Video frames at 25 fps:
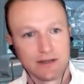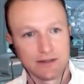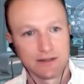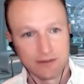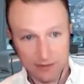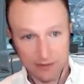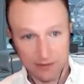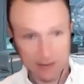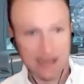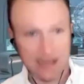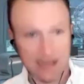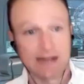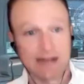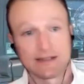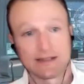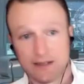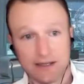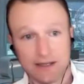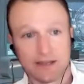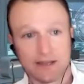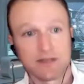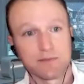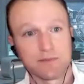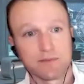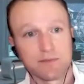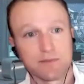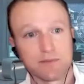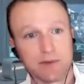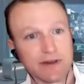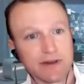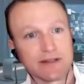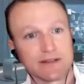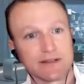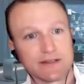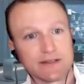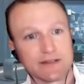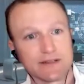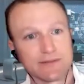galactic
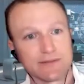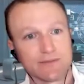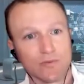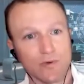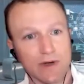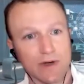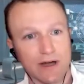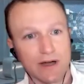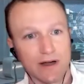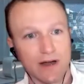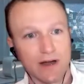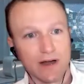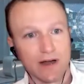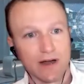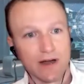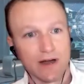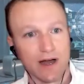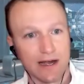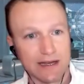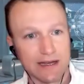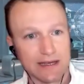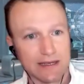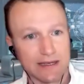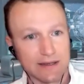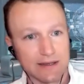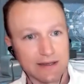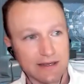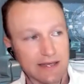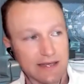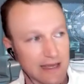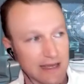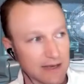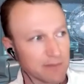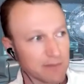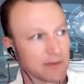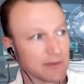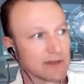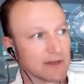experience where I
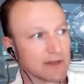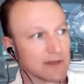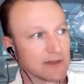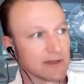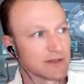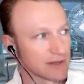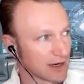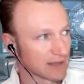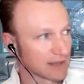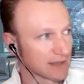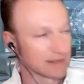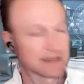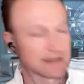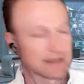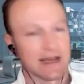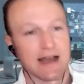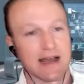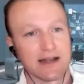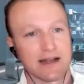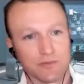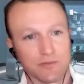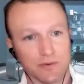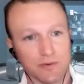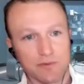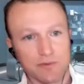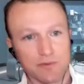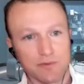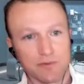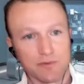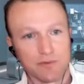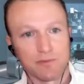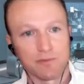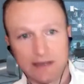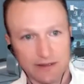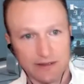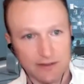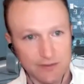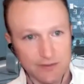came into contact with
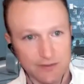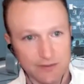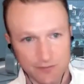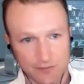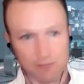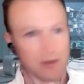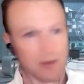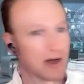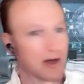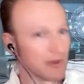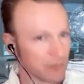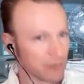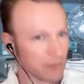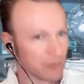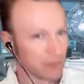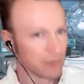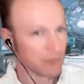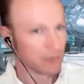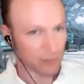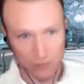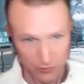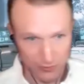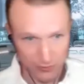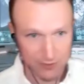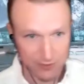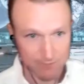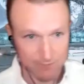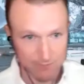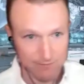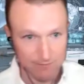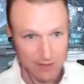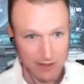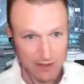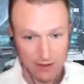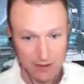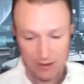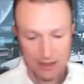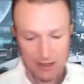beings from other worlds.
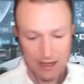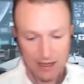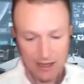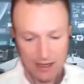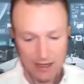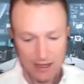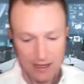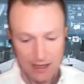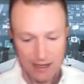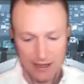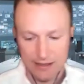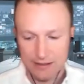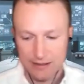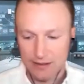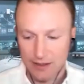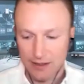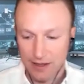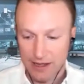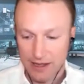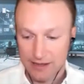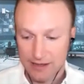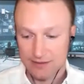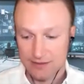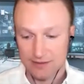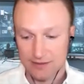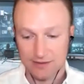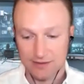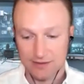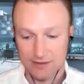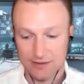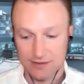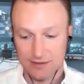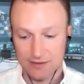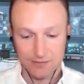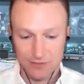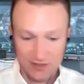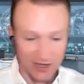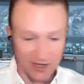And as a
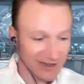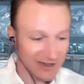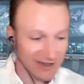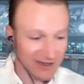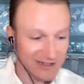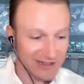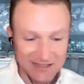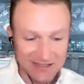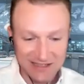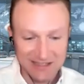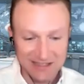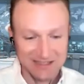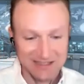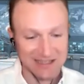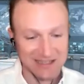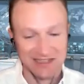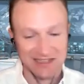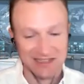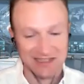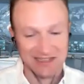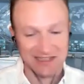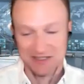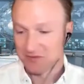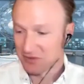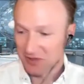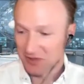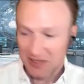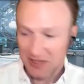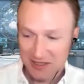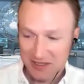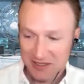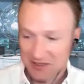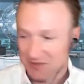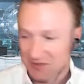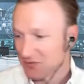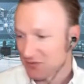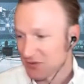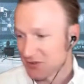scientist, as a
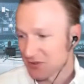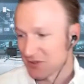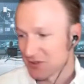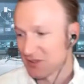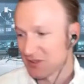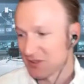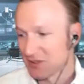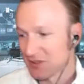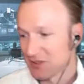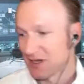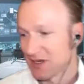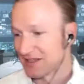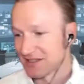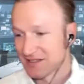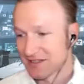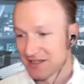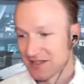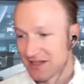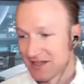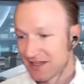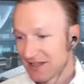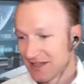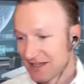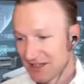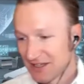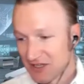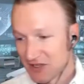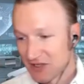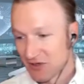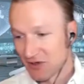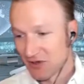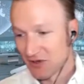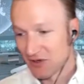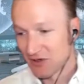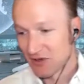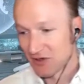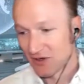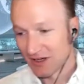philosopher, as you
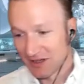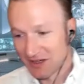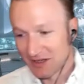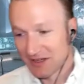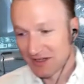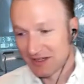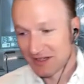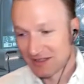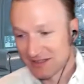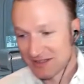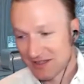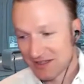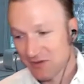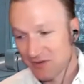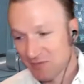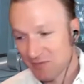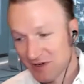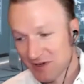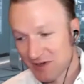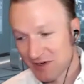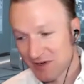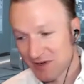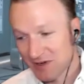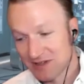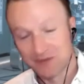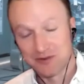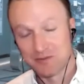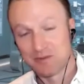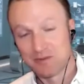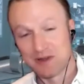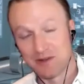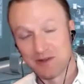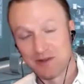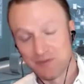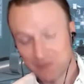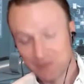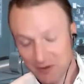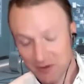know, I consider myself to
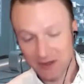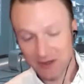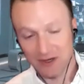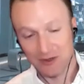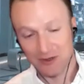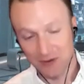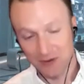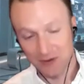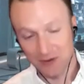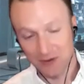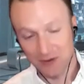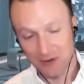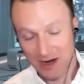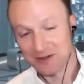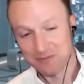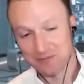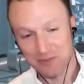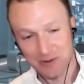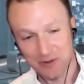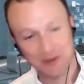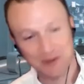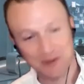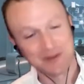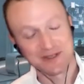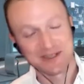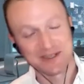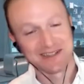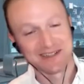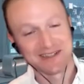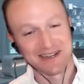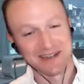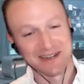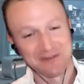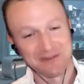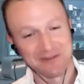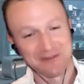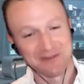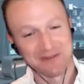be a very grounded person.
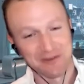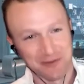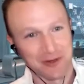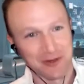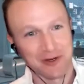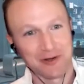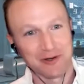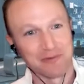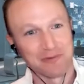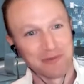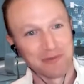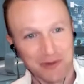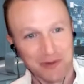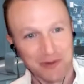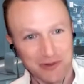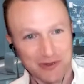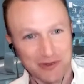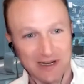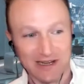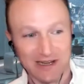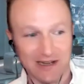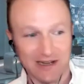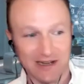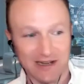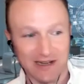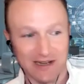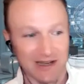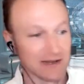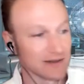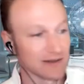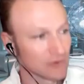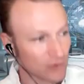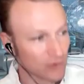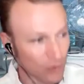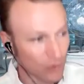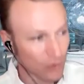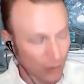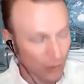I have a Virgo moon and I
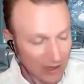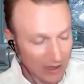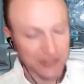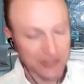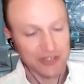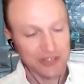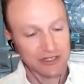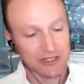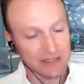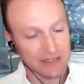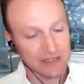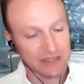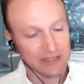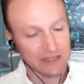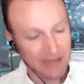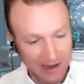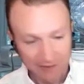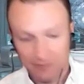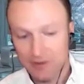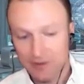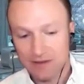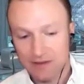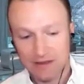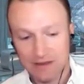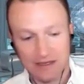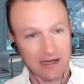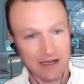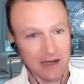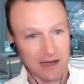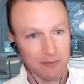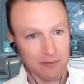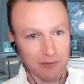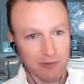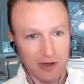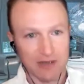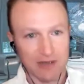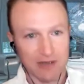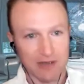question everything. I
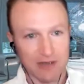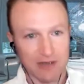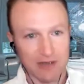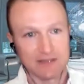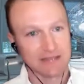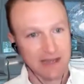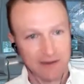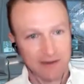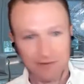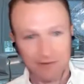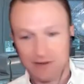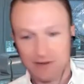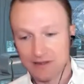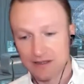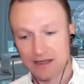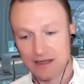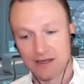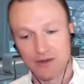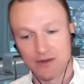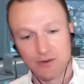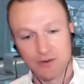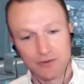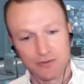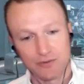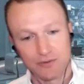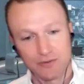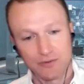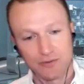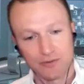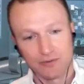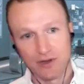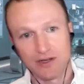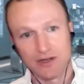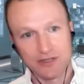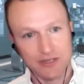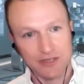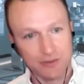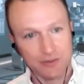process everything. I go through
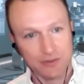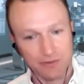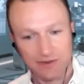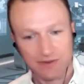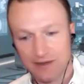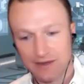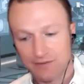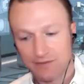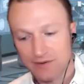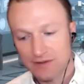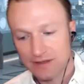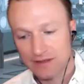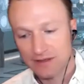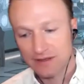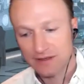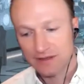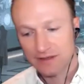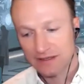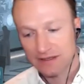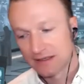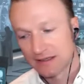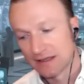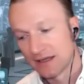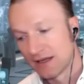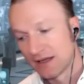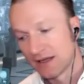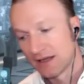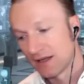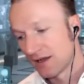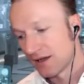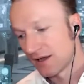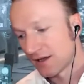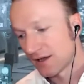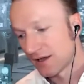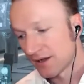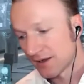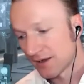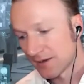logic with everything.
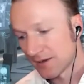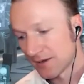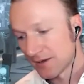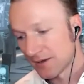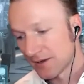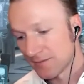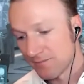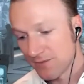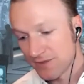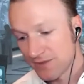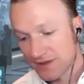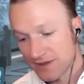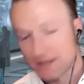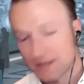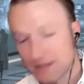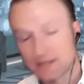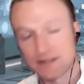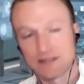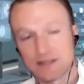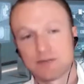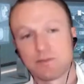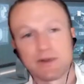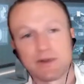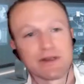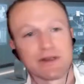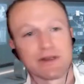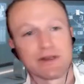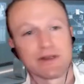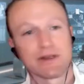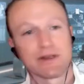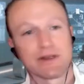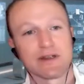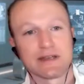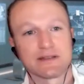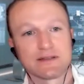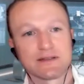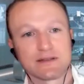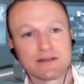Um, this
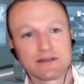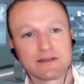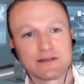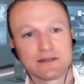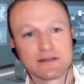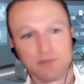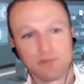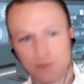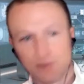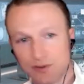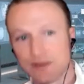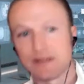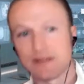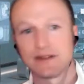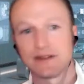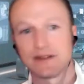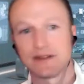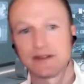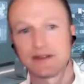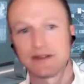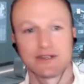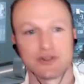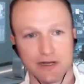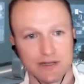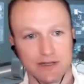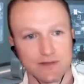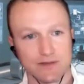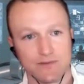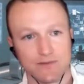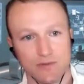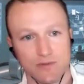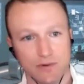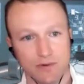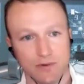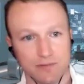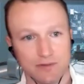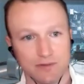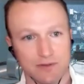experience completely
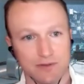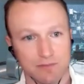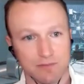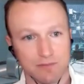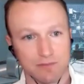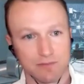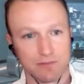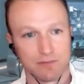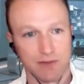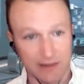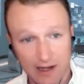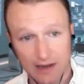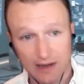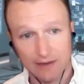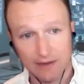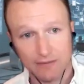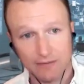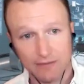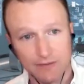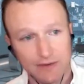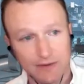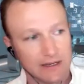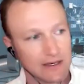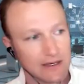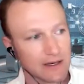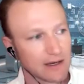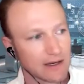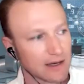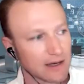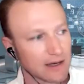transformed my life